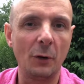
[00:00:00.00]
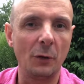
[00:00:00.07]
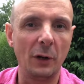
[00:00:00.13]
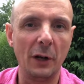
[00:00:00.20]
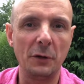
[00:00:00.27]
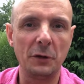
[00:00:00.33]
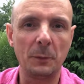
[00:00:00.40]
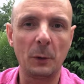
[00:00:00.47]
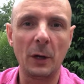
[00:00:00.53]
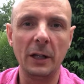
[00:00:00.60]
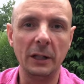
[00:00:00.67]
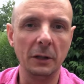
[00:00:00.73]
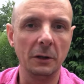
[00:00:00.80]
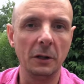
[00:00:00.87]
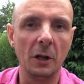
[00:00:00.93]
or a lunch
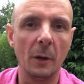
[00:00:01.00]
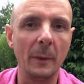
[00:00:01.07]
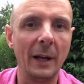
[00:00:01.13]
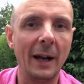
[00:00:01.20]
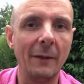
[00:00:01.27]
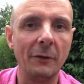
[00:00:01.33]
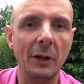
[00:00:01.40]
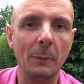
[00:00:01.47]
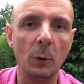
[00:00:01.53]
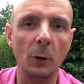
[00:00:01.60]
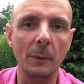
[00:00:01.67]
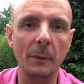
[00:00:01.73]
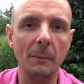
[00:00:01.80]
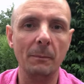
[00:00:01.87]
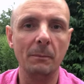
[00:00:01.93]
break, you can come in, have the
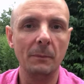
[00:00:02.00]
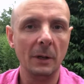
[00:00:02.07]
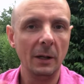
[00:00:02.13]
appointment,